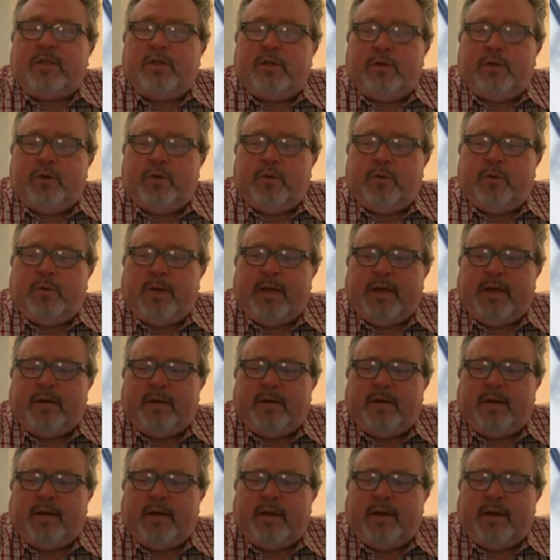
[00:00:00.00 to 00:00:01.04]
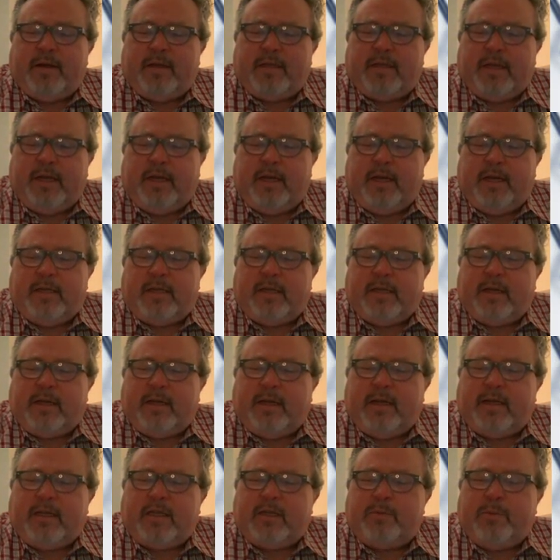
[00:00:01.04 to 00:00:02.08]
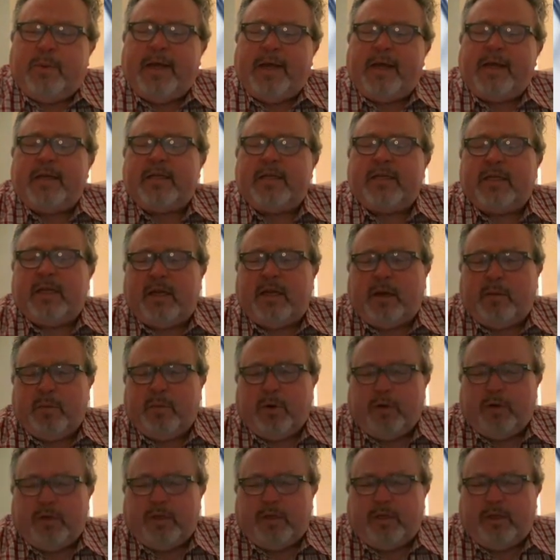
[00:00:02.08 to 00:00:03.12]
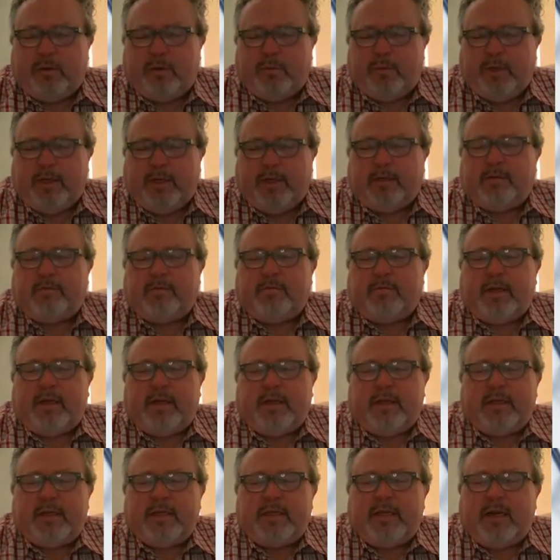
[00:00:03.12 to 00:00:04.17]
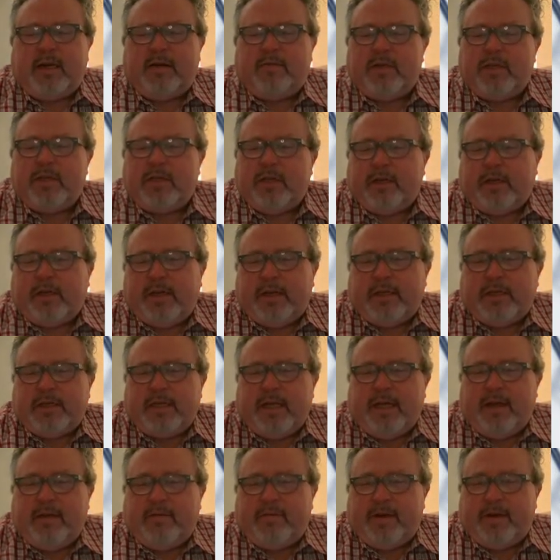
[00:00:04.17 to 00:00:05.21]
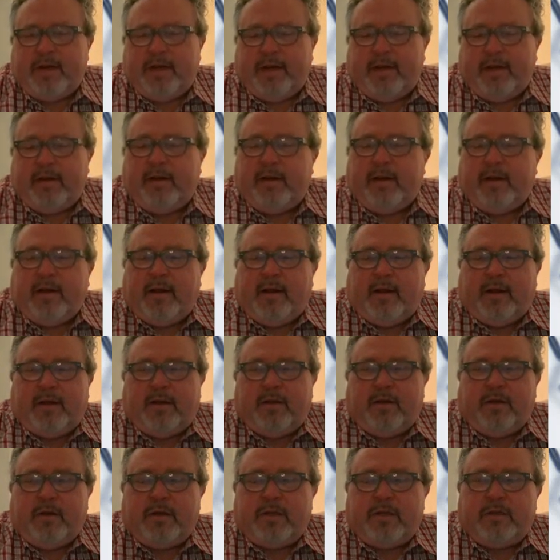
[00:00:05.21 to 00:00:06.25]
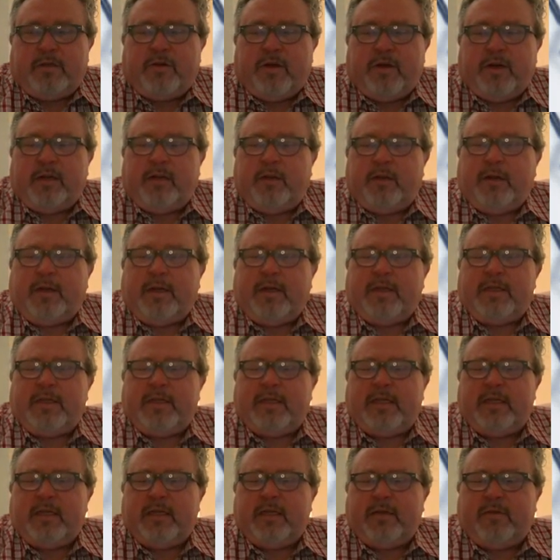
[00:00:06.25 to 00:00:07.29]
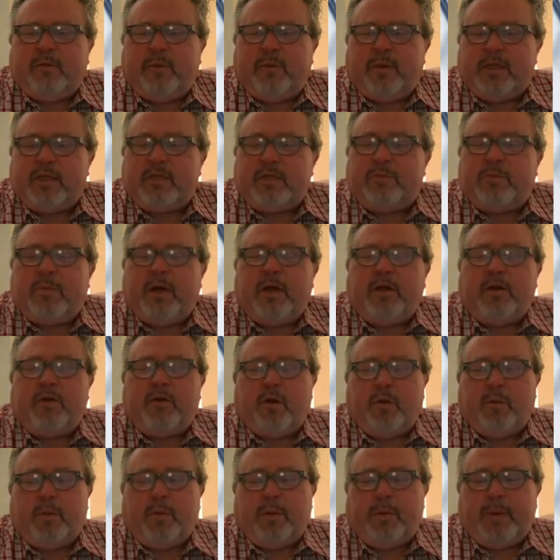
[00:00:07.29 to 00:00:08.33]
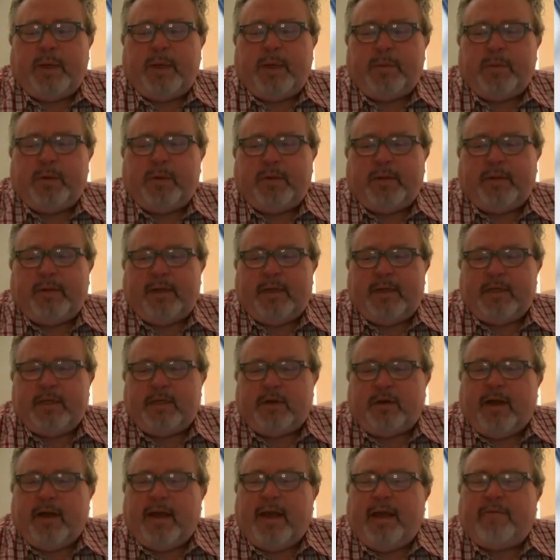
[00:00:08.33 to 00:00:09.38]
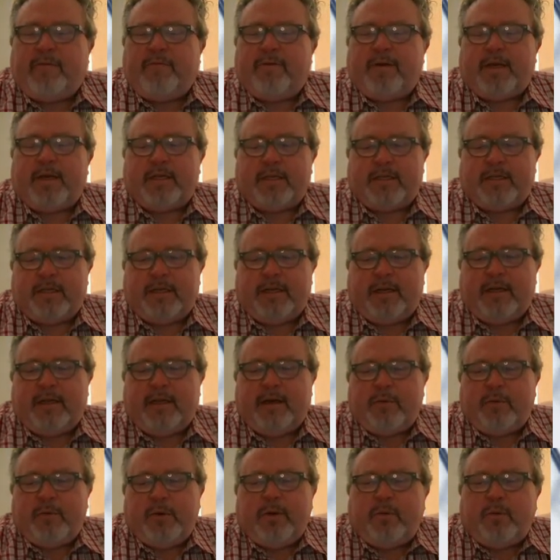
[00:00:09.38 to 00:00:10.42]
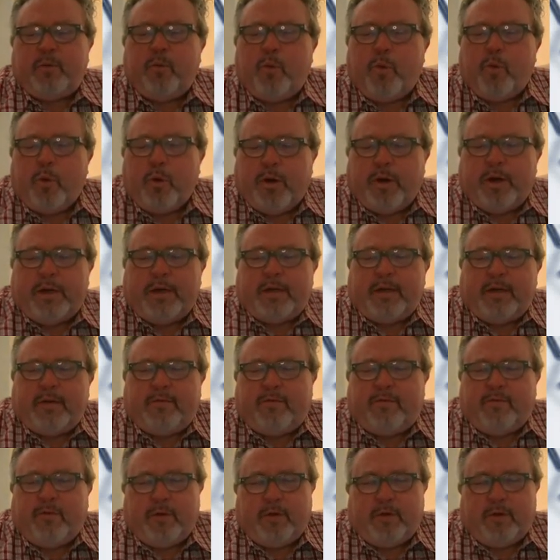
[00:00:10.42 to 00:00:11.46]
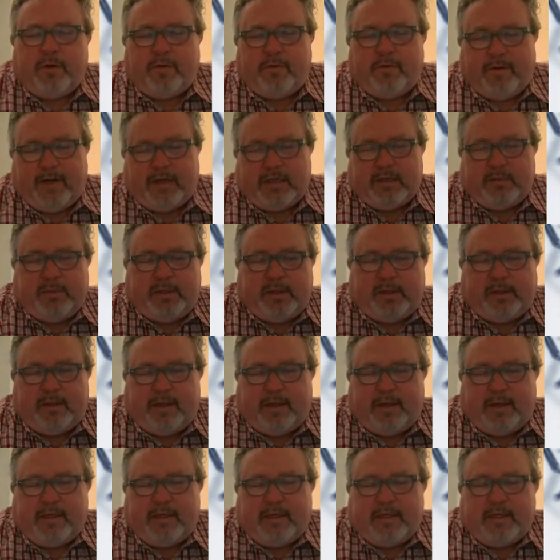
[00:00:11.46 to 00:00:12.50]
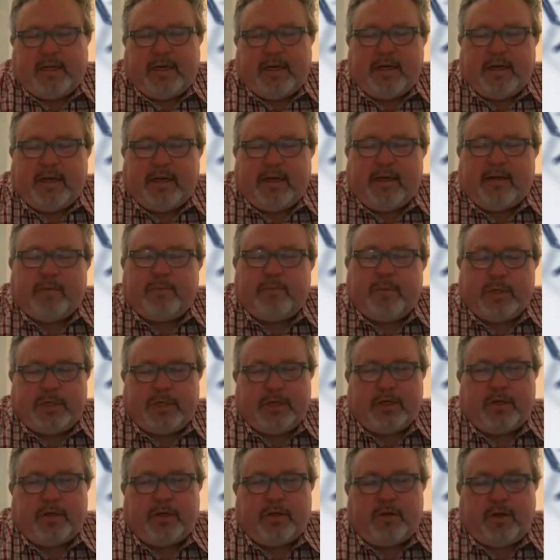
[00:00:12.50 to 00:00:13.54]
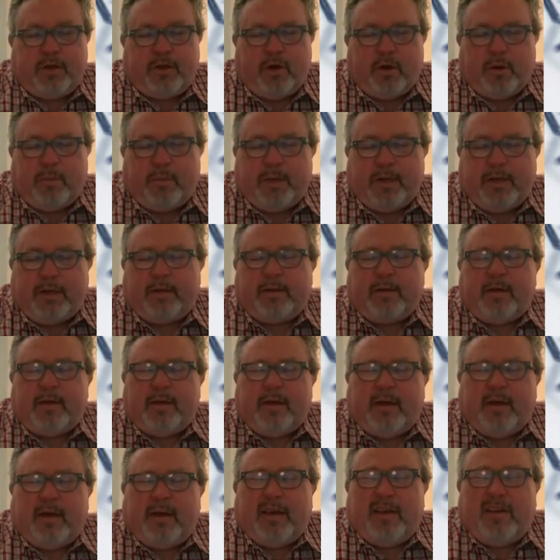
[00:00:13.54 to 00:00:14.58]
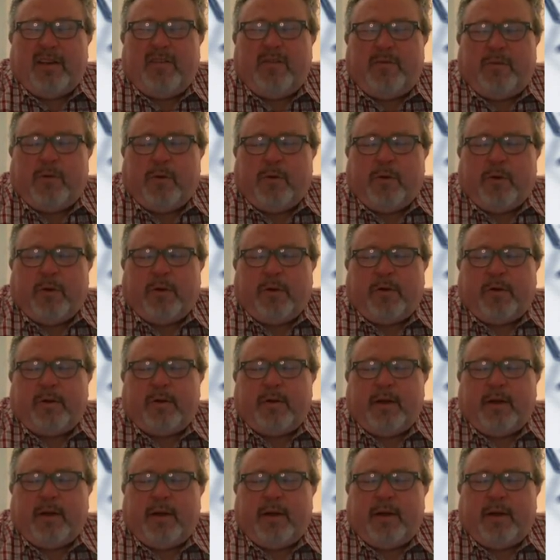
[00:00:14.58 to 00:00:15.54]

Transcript: 2 studies expands the numbers a little bit. Instead of just looking at safety, they're also trying to look and see with a smaller group of people, is there efficacy that would warrant further investment in studying a particular therapy for